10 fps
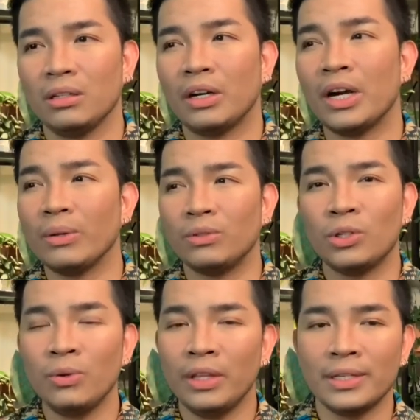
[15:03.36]
around
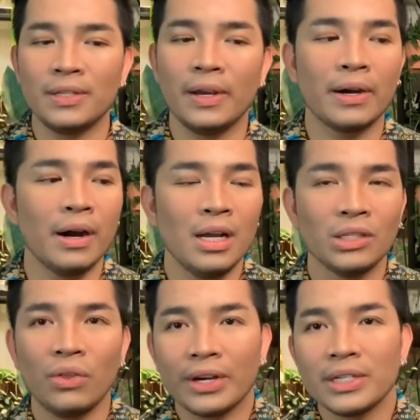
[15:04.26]
2 this year.
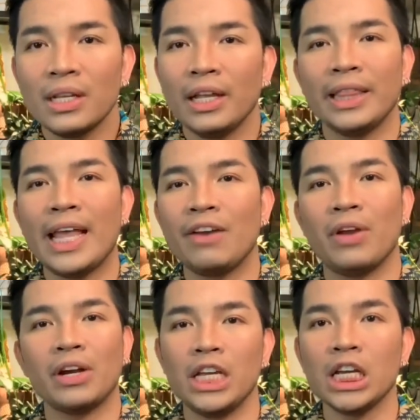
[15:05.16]
So they're still at that
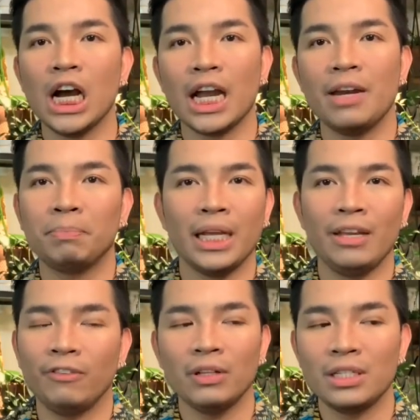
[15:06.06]
very young and
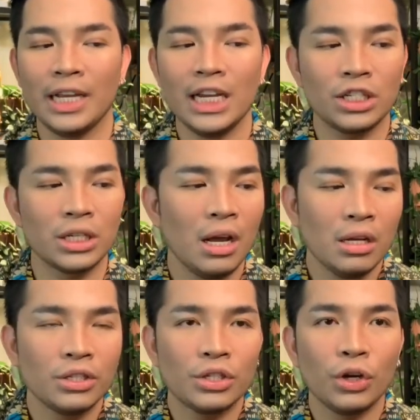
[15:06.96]
playful stage.
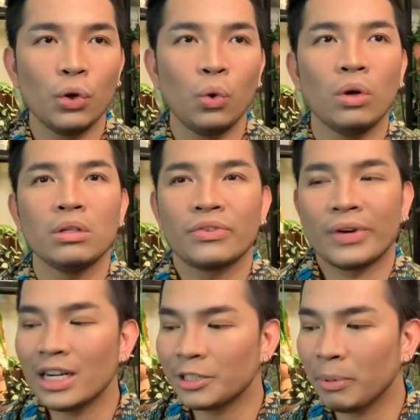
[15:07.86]
So
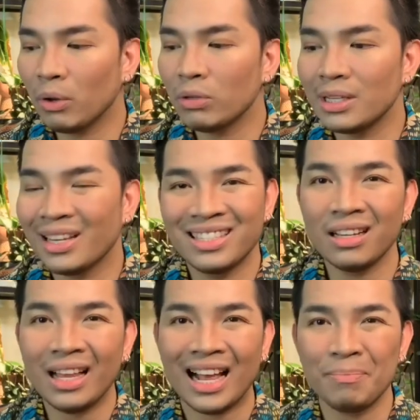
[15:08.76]
scratch foals
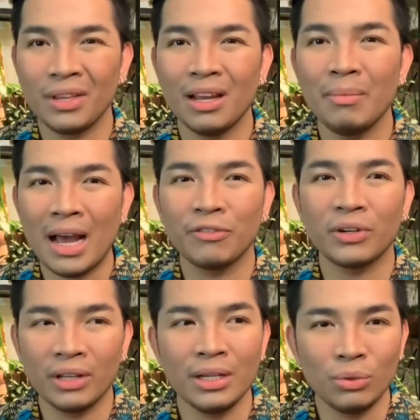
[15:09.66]
still help them
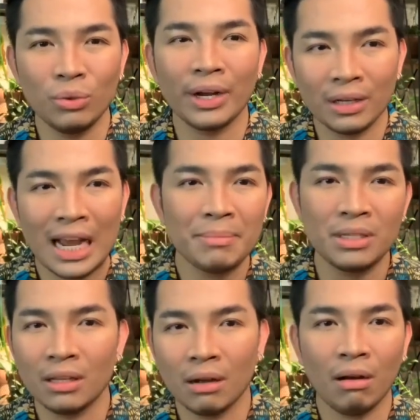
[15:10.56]
after they do their laps
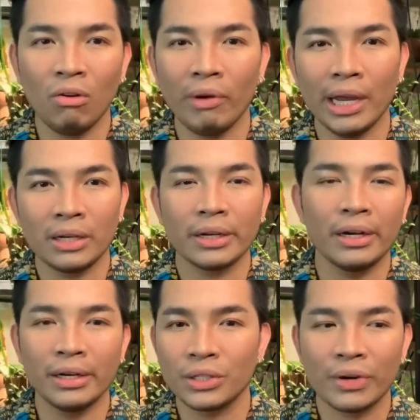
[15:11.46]
in the hallway. They're
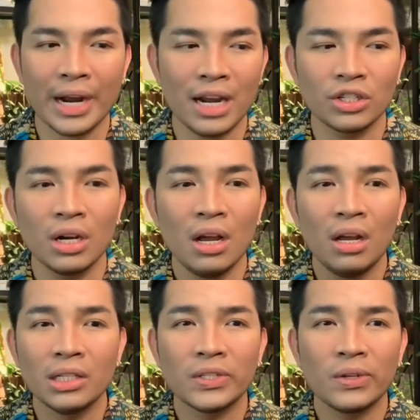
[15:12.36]
gonna scratch.
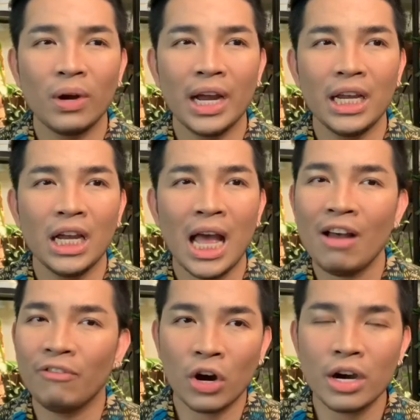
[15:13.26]
So I
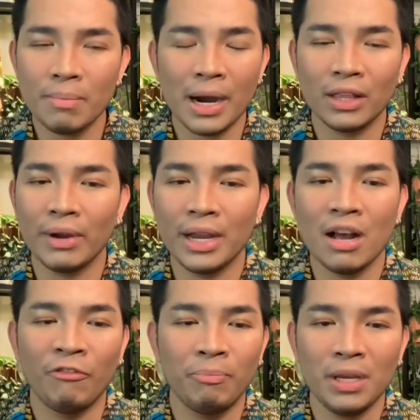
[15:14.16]
have heard, by the way,
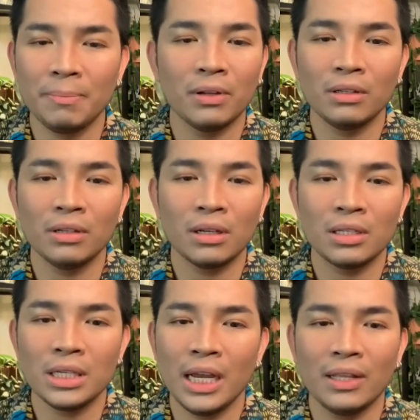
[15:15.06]
of people
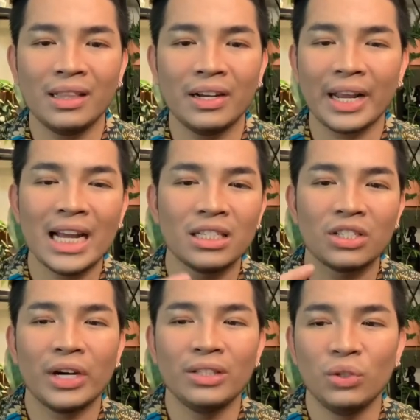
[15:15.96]
saying that their cats
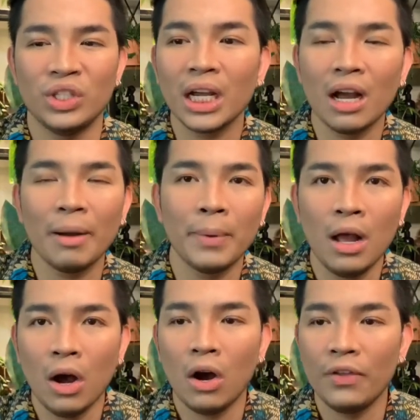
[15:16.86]
try to dig up
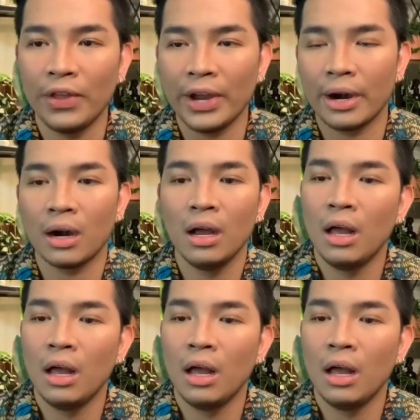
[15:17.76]
on their